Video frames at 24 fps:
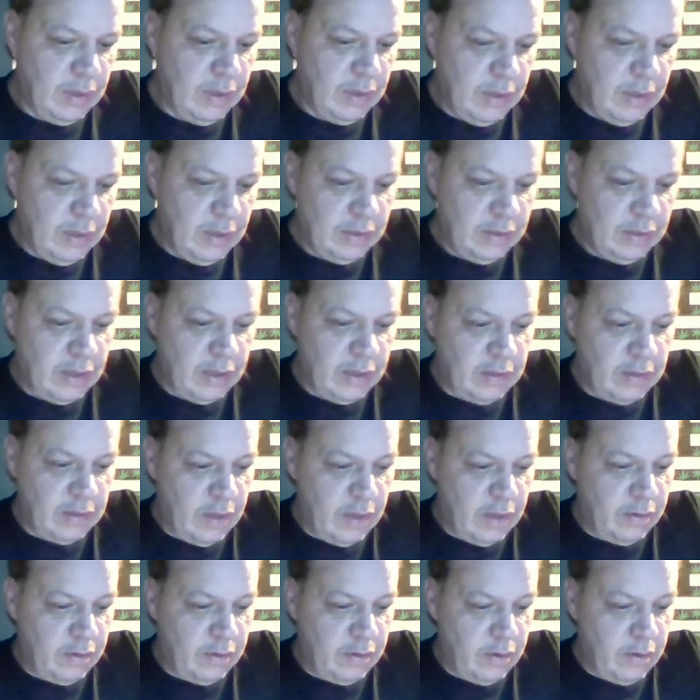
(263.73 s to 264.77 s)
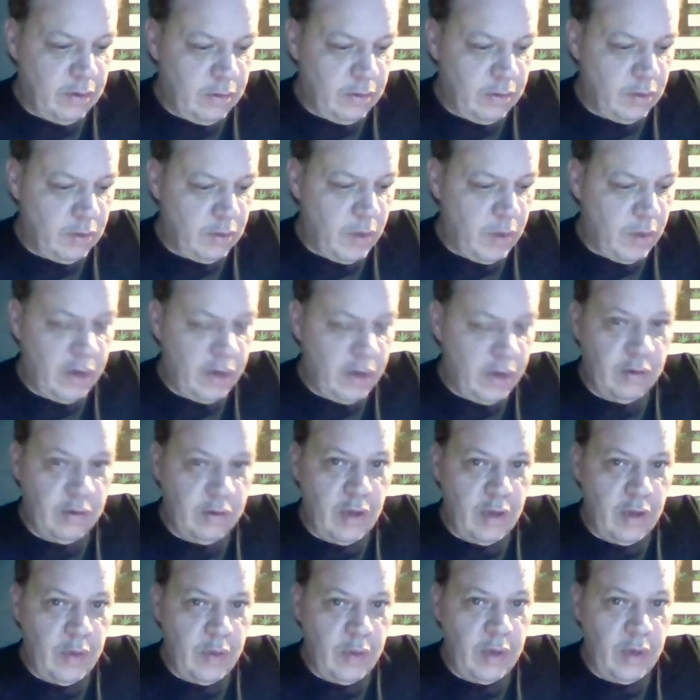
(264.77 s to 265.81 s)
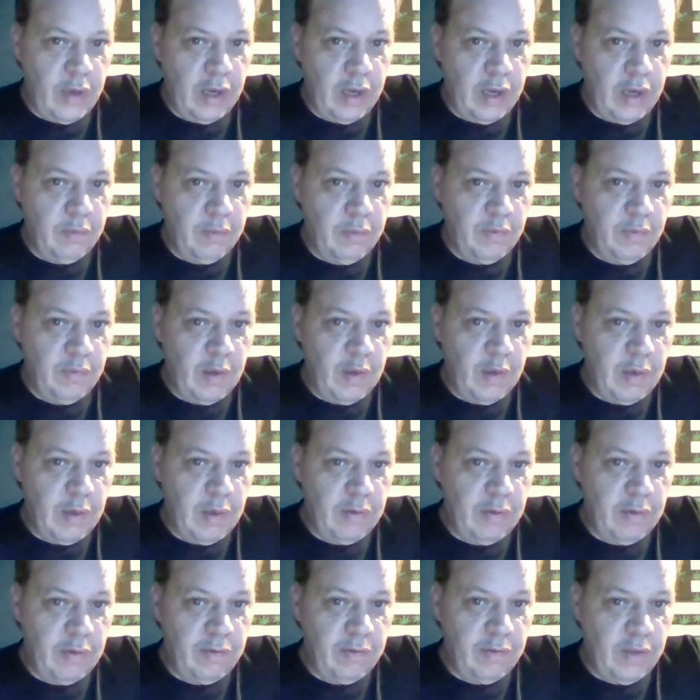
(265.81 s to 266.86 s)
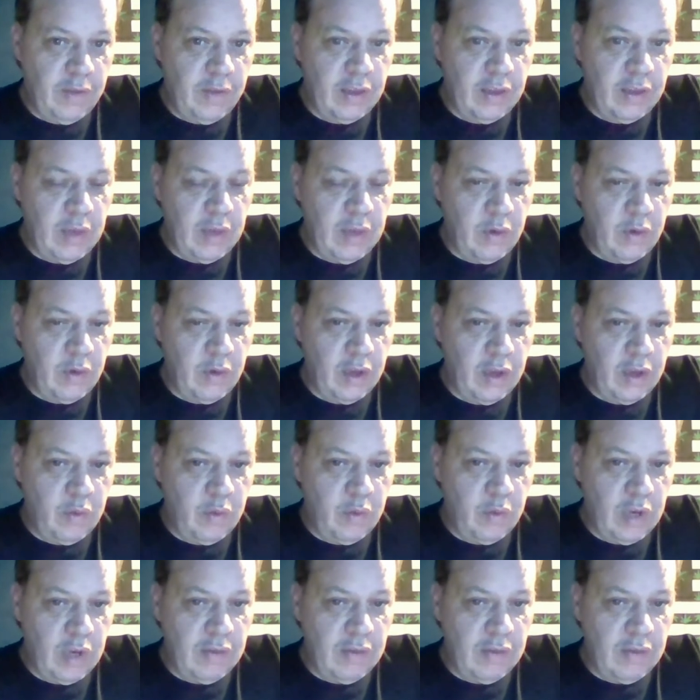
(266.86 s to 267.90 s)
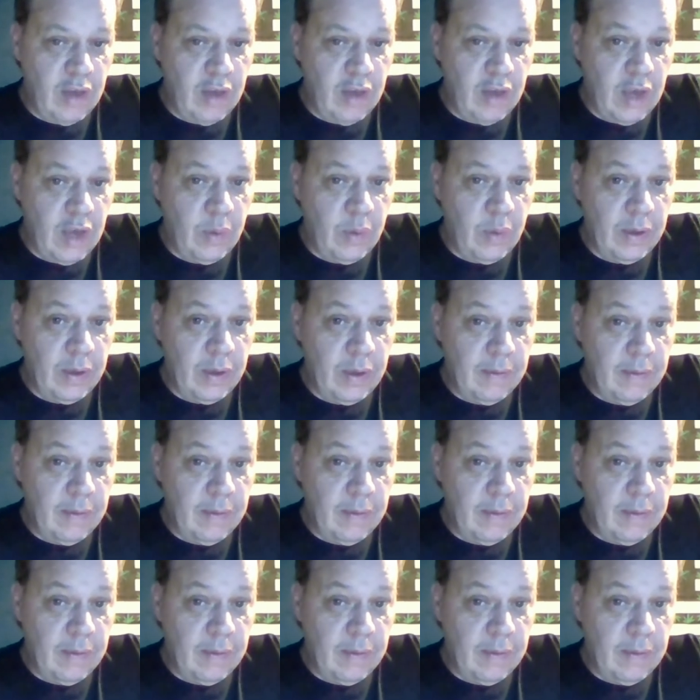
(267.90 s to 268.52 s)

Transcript: so it's either her way or the highway. I'm, I'm having a feeling that we're not going to have the highway.